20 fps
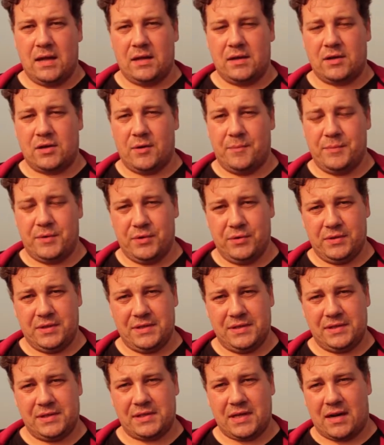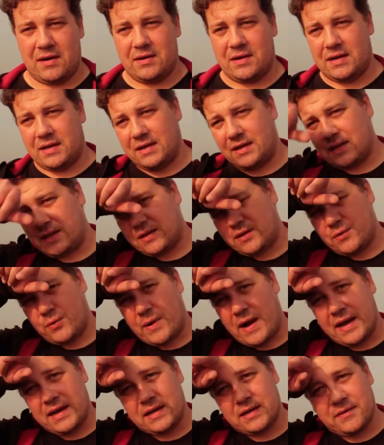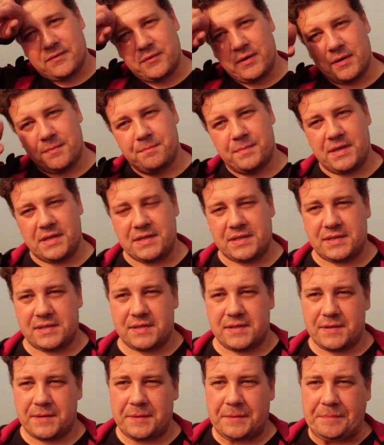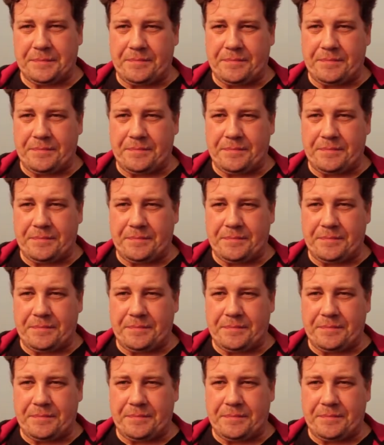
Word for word: Computers are quite a different beast.